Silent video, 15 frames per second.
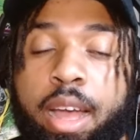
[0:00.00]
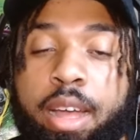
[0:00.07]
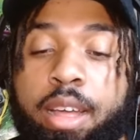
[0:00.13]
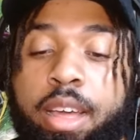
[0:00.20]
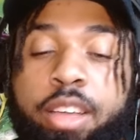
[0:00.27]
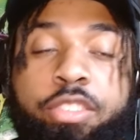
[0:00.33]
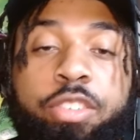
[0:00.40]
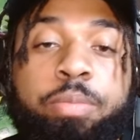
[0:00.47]

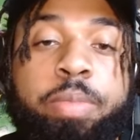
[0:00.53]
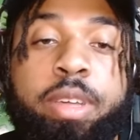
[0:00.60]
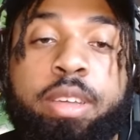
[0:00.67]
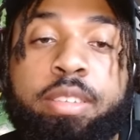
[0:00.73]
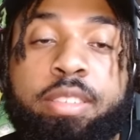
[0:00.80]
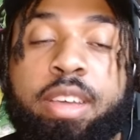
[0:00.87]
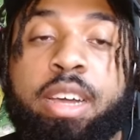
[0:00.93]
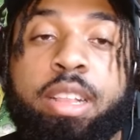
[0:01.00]
I it
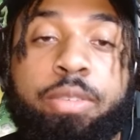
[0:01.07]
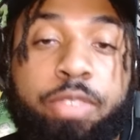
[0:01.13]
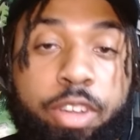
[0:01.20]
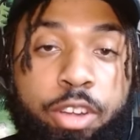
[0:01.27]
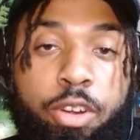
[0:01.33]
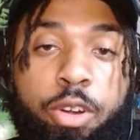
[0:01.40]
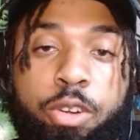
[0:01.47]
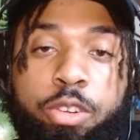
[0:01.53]
should be a
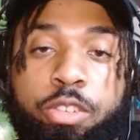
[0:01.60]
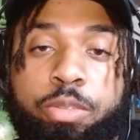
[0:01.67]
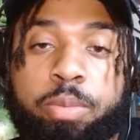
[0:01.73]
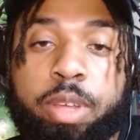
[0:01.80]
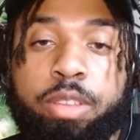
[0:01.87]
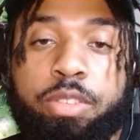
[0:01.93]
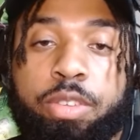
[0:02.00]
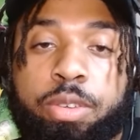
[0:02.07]
sign of
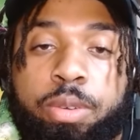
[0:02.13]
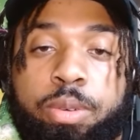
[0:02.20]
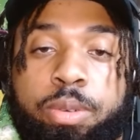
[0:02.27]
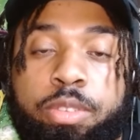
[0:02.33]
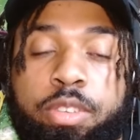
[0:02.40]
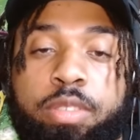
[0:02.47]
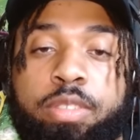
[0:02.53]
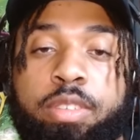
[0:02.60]
encouragement
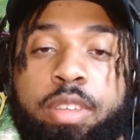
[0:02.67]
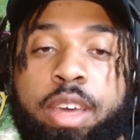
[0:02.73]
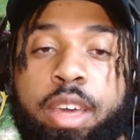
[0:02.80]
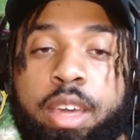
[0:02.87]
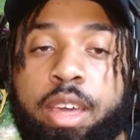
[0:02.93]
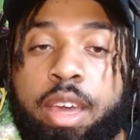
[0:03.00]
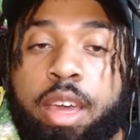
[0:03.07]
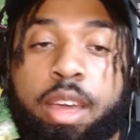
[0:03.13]
too to
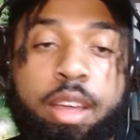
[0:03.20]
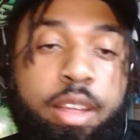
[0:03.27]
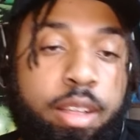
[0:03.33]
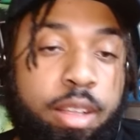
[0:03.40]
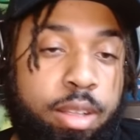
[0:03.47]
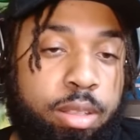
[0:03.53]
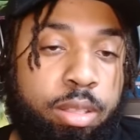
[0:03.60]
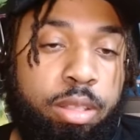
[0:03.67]
say,
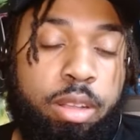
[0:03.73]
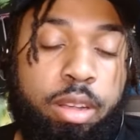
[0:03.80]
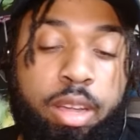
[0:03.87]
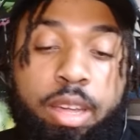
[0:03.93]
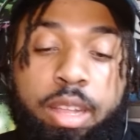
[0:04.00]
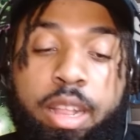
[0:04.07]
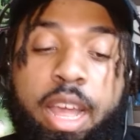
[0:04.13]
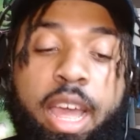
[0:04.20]

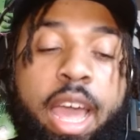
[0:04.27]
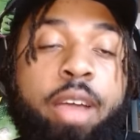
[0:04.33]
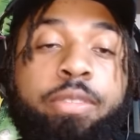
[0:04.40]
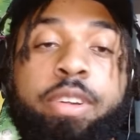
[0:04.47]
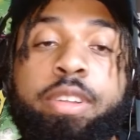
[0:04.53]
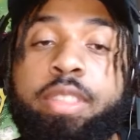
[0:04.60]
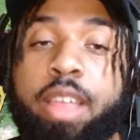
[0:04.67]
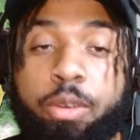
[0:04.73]
look at
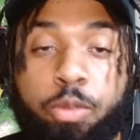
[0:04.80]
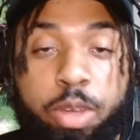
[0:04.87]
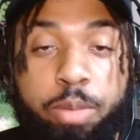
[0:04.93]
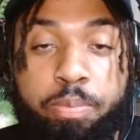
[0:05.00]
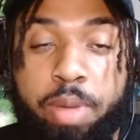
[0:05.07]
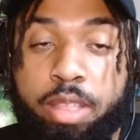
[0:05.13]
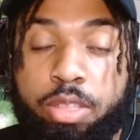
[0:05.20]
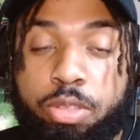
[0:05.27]

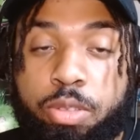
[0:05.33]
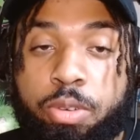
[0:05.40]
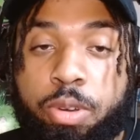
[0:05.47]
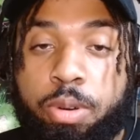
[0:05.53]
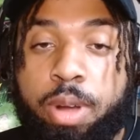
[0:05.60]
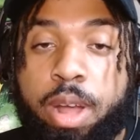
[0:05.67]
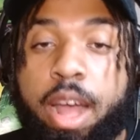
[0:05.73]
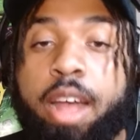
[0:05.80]
everything we've been
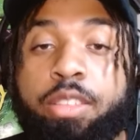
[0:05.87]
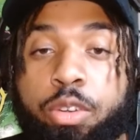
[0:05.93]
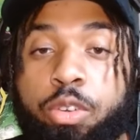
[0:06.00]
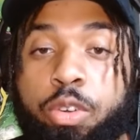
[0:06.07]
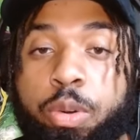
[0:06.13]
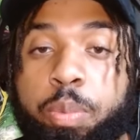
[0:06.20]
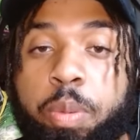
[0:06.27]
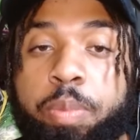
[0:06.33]
through
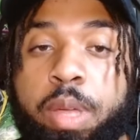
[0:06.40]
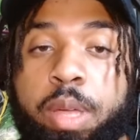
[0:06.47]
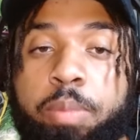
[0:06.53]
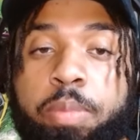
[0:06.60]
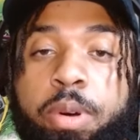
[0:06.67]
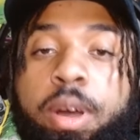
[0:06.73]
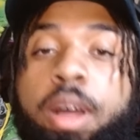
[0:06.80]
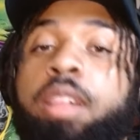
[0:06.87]
as a group
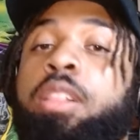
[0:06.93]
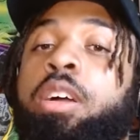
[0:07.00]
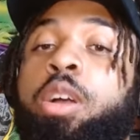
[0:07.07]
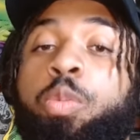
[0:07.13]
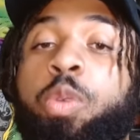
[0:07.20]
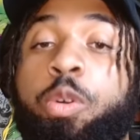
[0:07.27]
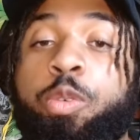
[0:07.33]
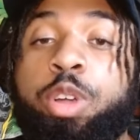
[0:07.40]
of people,
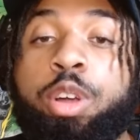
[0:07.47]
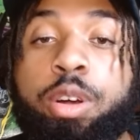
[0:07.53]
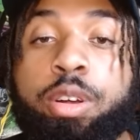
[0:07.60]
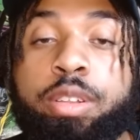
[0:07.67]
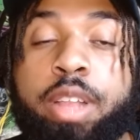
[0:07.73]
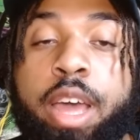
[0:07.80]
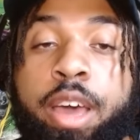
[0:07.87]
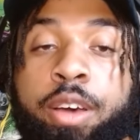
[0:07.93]
and look at where
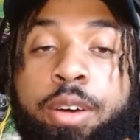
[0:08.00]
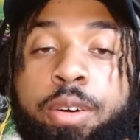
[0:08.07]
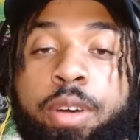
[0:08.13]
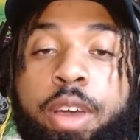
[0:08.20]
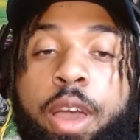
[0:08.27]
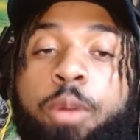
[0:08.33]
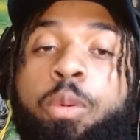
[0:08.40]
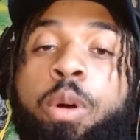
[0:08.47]
we are
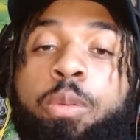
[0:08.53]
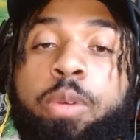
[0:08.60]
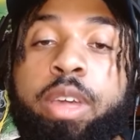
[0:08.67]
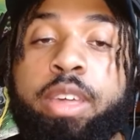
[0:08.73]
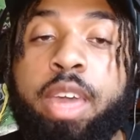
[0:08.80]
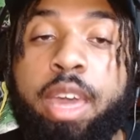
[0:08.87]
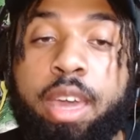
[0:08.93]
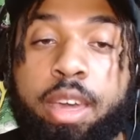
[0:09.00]
now and
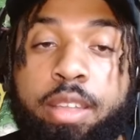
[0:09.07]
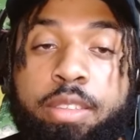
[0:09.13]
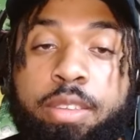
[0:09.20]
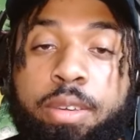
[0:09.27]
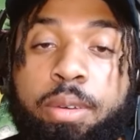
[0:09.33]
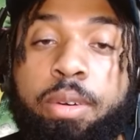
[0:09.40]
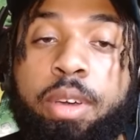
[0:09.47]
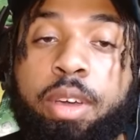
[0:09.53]
what we
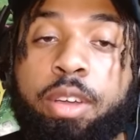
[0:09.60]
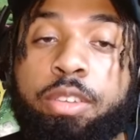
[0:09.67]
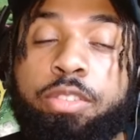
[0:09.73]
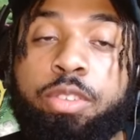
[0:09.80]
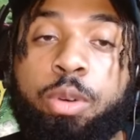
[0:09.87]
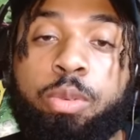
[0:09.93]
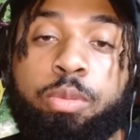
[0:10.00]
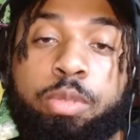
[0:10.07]
can do.
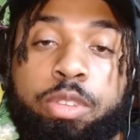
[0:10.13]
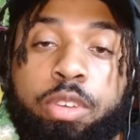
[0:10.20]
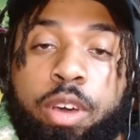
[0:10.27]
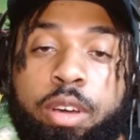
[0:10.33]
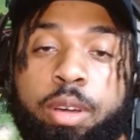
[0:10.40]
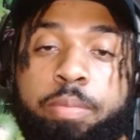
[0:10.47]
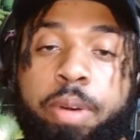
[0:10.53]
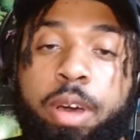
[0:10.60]
So when
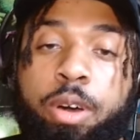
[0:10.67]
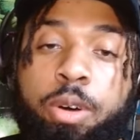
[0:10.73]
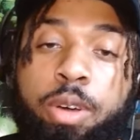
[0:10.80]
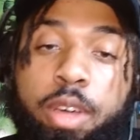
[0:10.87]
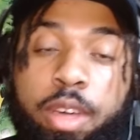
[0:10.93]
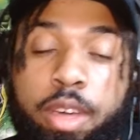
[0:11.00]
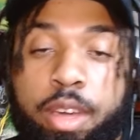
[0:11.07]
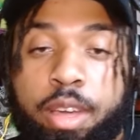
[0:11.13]
we talk
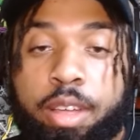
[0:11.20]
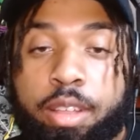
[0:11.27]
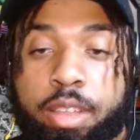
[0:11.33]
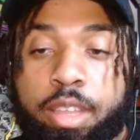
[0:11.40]
about